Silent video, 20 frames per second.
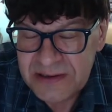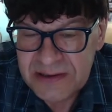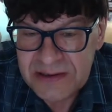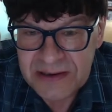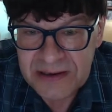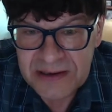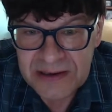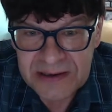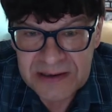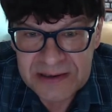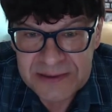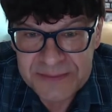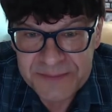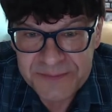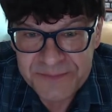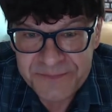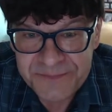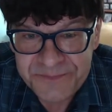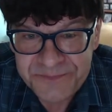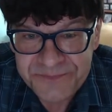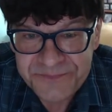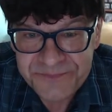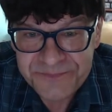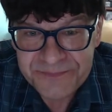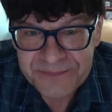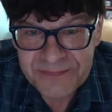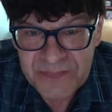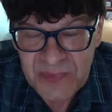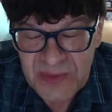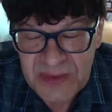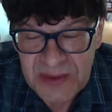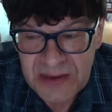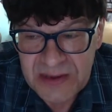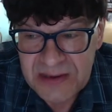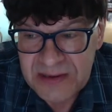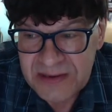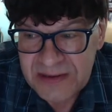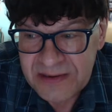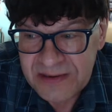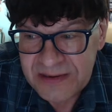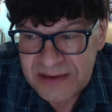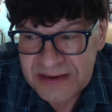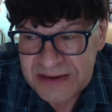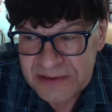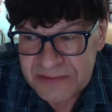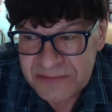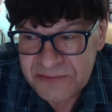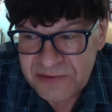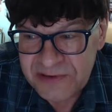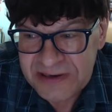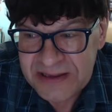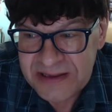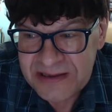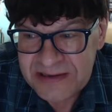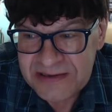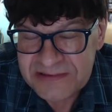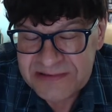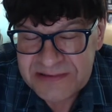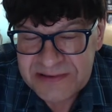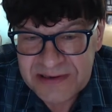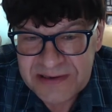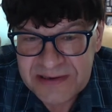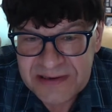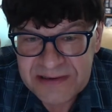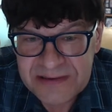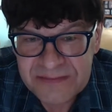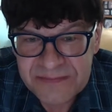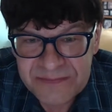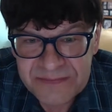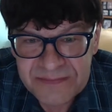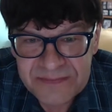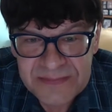um, you know, drinking isn't going to